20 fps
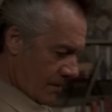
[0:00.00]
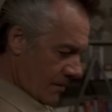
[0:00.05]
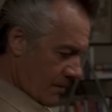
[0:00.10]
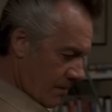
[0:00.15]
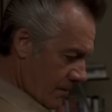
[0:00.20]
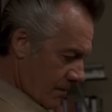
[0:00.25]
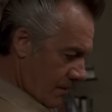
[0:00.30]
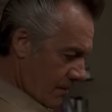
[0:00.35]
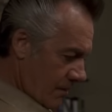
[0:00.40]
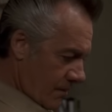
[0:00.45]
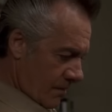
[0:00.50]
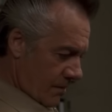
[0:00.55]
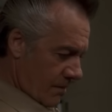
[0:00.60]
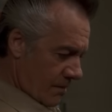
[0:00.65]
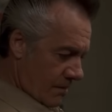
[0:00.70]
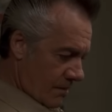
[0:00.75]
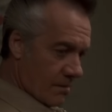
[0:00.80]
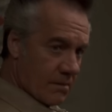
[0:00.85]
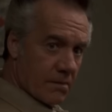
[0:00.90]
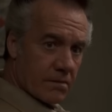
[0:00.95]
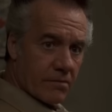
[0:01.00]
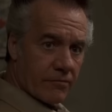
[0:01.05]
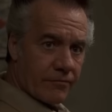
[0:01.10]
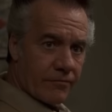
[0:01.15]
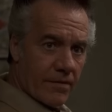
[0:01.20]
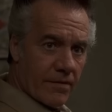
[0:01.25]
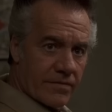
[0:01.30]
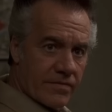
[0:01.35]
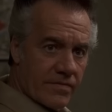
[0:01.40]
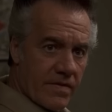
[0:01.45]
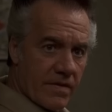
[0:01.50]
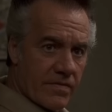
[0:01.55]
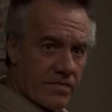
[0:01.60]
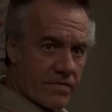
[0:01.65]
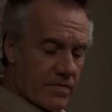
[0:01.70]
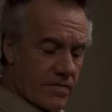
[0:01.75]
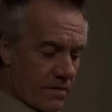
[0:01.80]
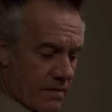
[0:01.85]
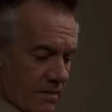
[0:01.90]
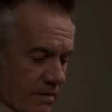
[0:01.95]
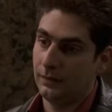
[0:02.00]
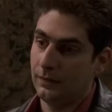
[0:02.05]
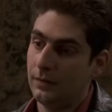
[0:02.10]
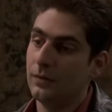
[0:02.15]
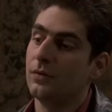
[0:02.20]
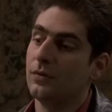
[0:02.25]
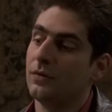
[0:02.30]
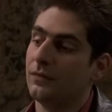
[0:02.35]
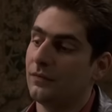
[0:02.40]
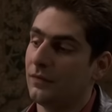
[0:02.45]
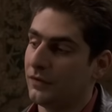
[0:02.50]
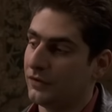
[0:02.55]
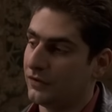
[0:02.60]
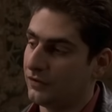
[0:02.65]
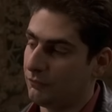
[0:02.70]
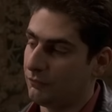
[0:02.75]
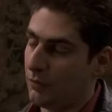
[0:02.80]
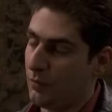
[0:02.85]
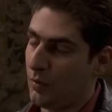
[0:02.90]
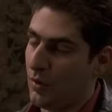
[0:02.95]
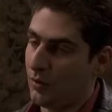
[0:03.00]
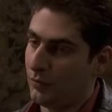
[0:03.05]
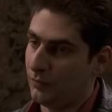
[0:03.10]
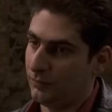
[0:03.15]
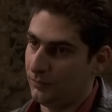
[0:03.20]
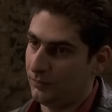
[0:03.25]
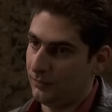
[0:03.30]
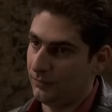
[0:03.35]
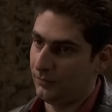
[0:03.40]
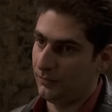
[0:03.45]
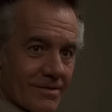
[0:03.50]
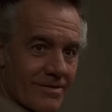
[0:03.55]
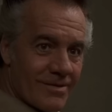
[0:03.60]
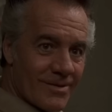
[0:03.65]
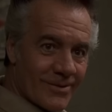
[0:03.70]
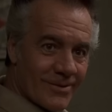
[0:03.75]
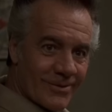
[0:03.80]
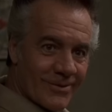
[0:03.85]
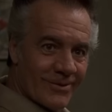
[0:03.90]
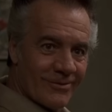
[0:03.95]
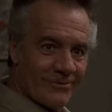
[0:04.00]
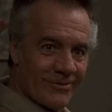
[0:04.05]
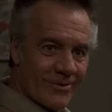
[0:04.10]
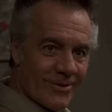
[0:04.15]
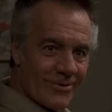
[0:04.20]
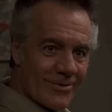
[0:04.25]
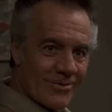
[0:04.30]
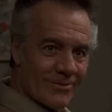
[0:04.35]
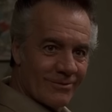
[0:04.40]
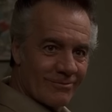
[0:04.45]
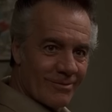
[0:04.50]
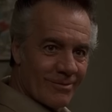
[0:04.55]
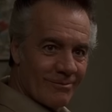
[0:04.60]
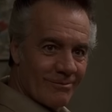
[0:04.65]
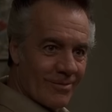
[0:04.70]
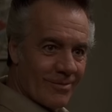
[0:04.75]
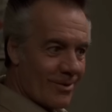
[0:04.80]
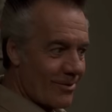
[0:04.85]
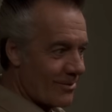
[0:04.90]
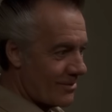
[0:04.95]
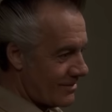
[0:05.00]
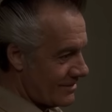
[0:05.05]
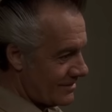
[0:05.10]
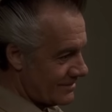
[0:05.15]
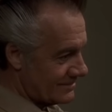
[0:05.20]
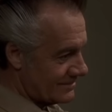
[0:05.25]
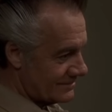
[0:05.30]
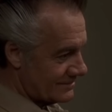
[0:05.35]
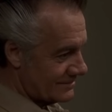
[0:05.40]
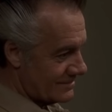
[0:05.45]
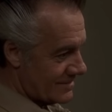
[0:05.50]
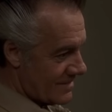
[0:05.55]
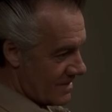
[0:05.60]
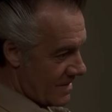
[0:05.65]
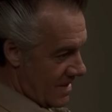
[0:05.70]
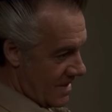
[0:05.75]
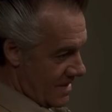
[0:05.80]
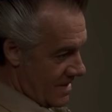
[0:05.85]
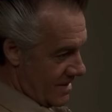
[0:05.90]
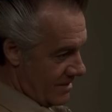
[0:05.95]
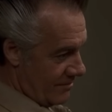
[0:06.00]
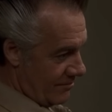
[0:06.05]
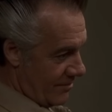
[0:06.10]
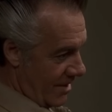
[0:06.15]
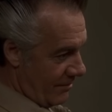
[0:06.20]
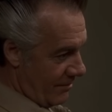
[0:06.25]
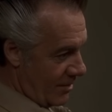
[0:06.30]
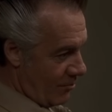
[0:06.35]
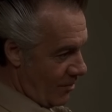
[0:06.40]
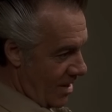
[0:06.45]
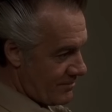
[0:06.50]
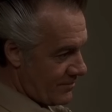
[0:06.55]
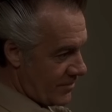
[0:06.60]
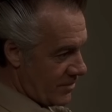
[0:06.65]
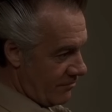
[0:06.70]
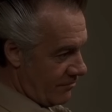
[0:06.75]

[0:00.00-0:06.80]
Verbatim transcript: When I meet people in my personal life and ask them what their favorite episode is, the answer is almost unanimously Season 3, Episode 11,